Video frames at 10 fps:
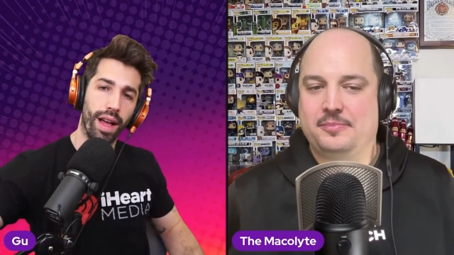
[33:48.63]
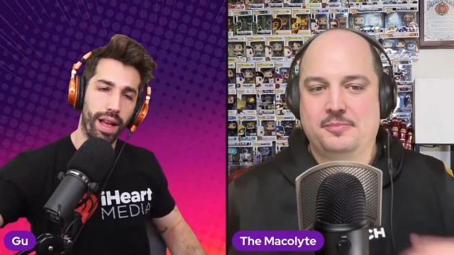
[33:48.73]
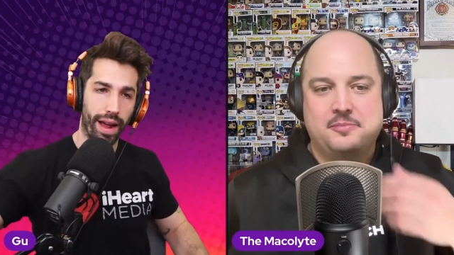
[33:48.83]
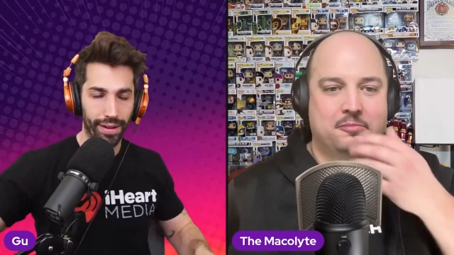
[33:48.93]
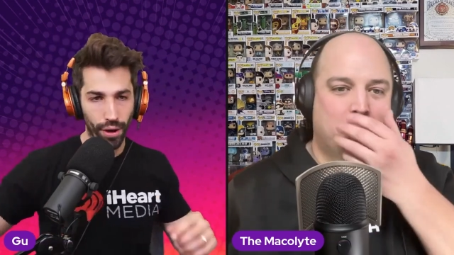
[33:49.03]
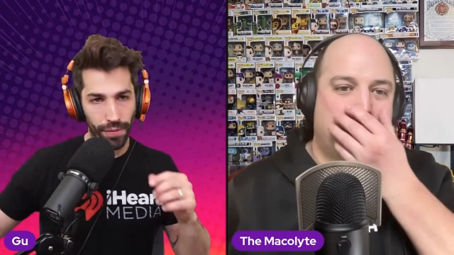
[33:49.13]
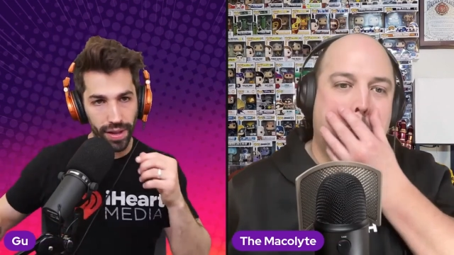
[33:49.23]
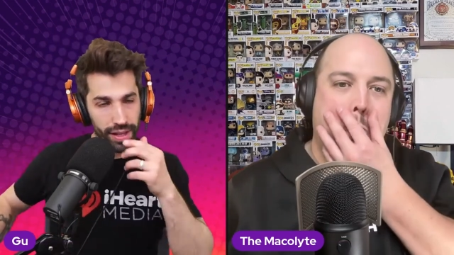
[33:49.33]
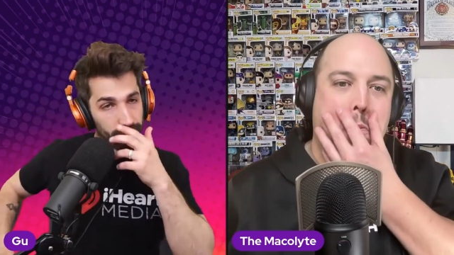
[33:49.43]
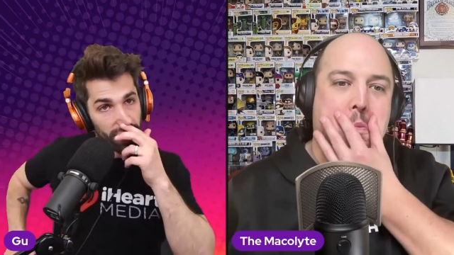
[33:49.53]
Speaker 1: That'll do it for
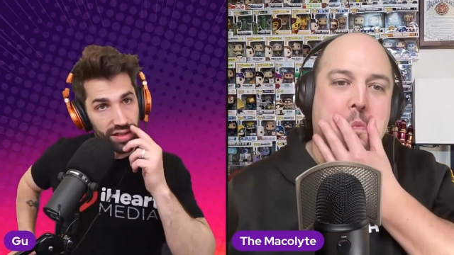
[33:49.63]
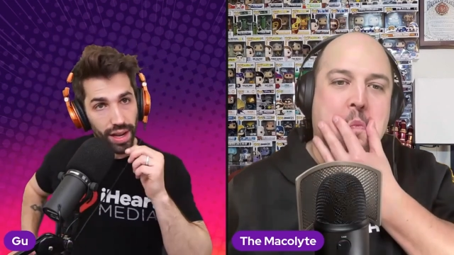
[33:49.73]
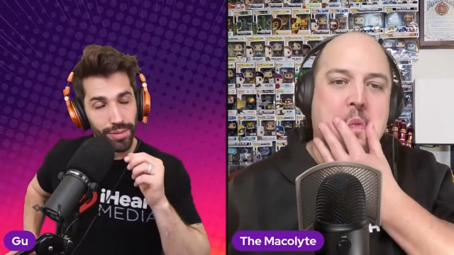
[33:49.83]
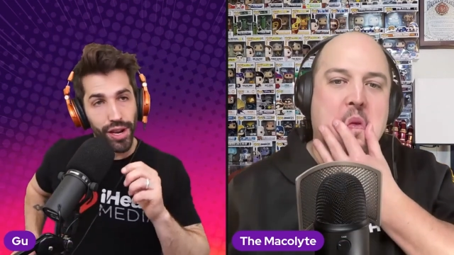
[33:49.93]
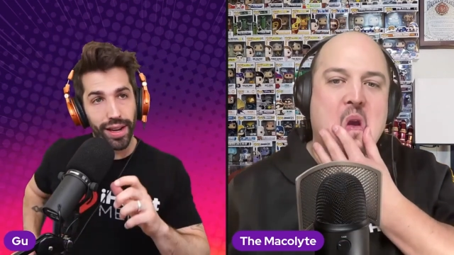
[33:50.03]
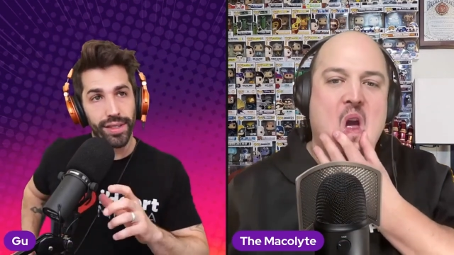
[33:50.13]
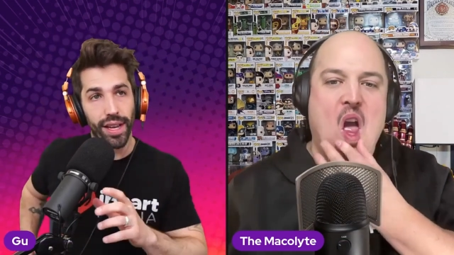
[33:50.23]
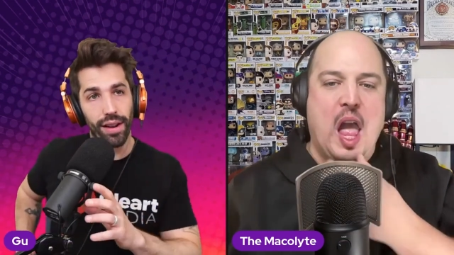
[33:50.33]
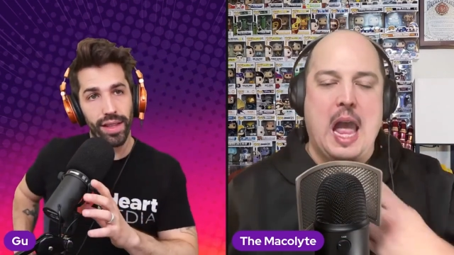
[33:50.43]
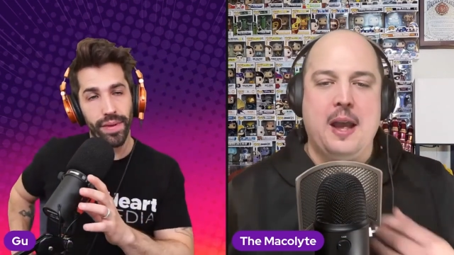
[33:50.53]
this news dump. Check us out
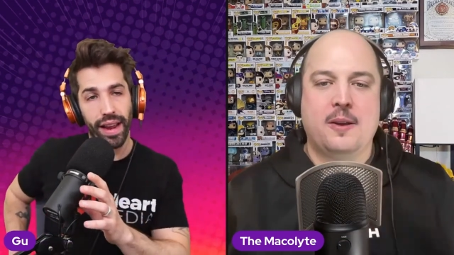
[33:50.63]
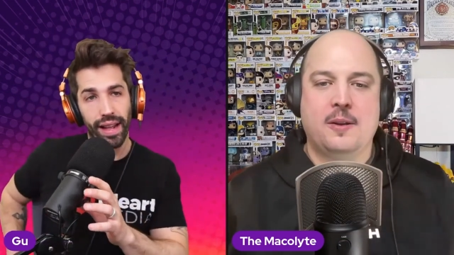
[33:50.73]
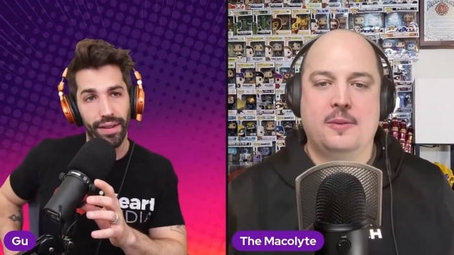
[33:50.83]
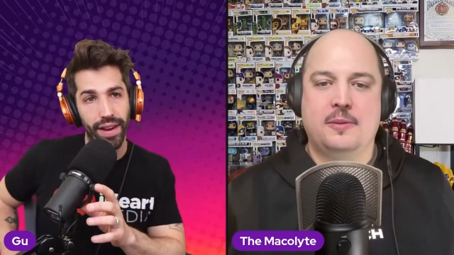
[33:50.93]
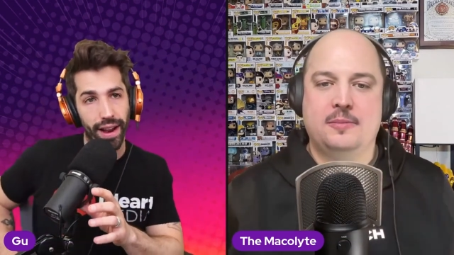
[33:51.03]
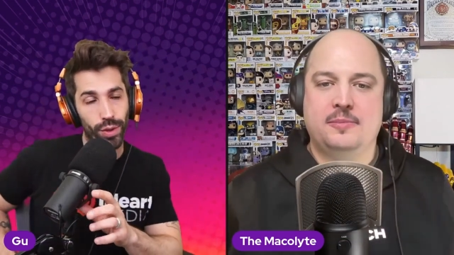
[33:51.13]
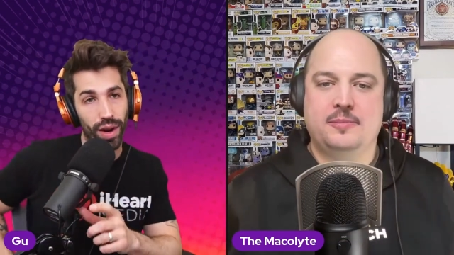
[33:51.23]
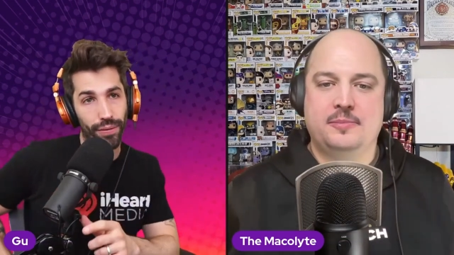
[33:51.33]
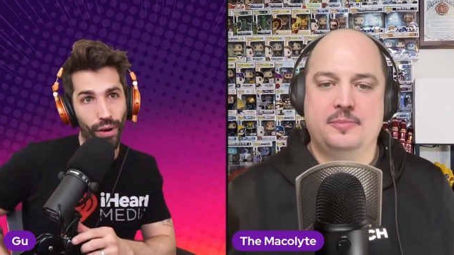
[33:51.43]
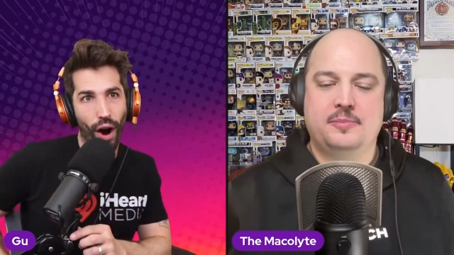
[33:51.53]
at the beginning of next week
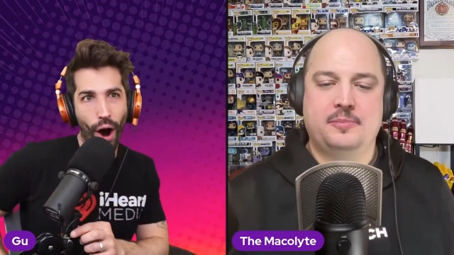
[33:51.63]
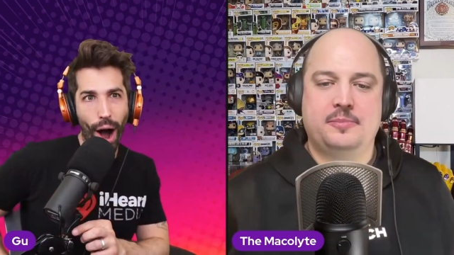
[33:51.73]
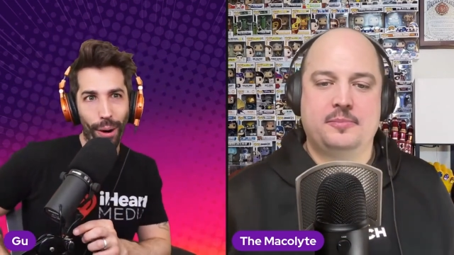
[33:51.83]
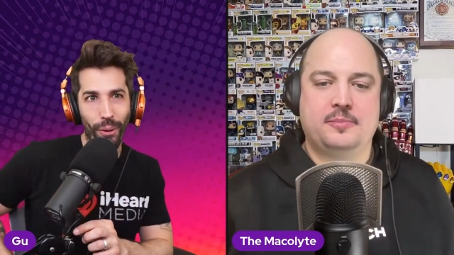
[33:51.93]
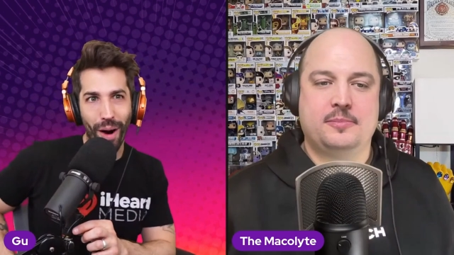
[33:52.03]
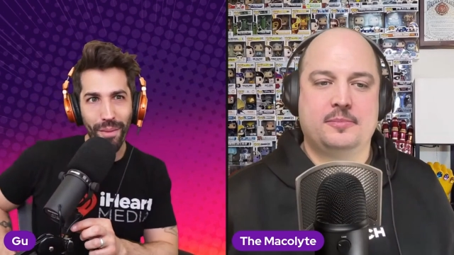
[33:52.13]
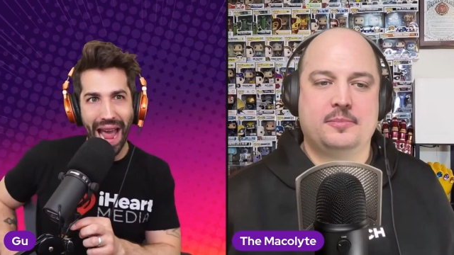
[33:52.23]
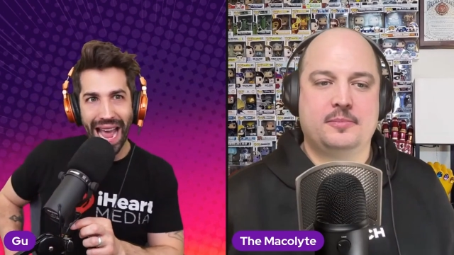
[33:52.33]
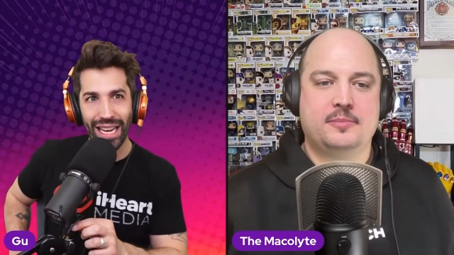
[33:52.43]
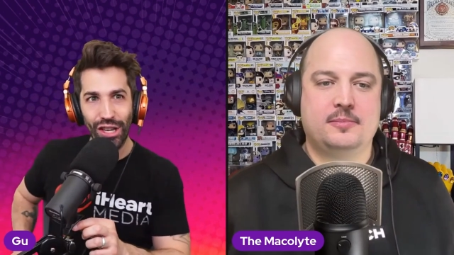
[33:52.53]
for
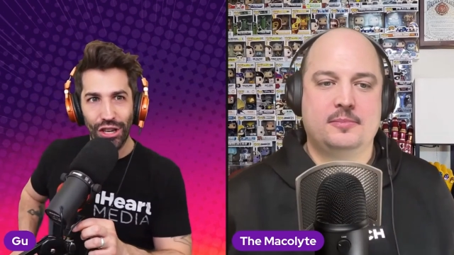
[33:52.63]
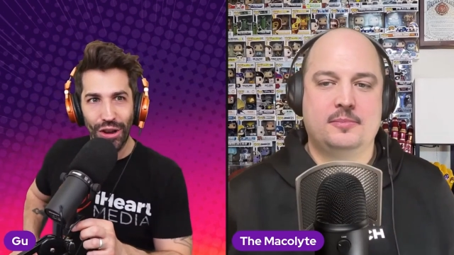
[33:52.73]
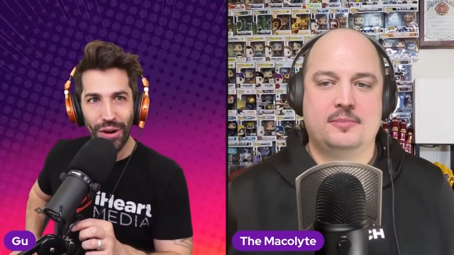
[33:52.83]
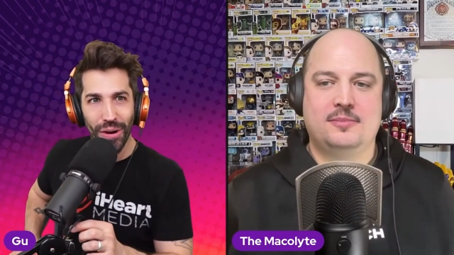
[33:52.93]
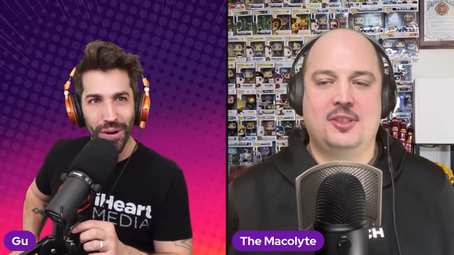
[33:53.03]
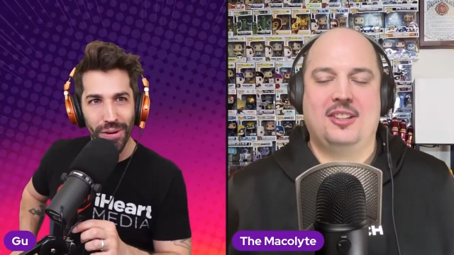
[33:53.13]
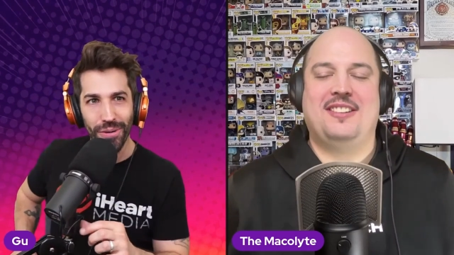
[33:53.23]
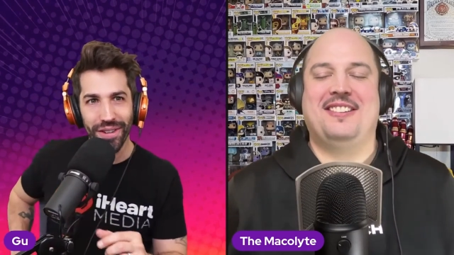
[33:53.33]
Aquaman 2.